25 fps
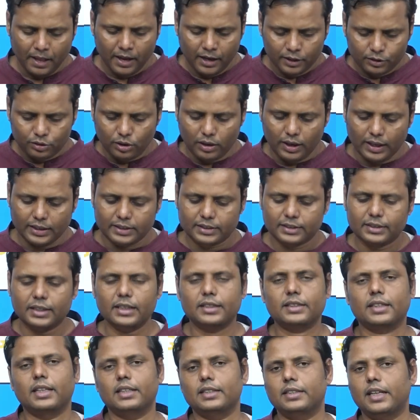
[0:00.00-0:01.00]
So let's
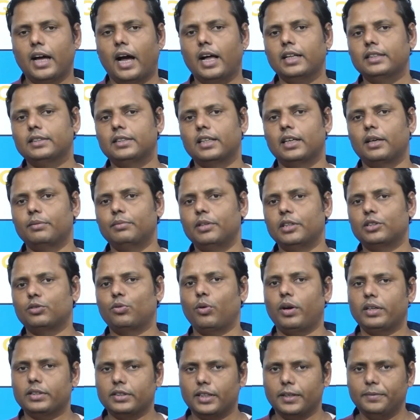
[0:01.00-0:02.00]
discuss the answer of this
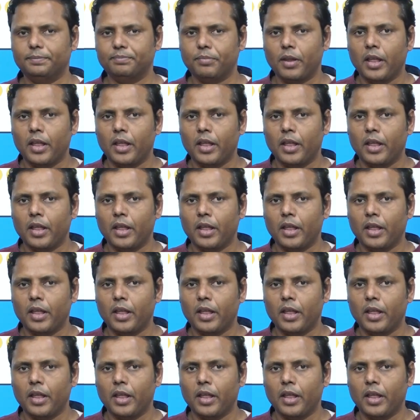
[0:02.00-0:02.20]
question.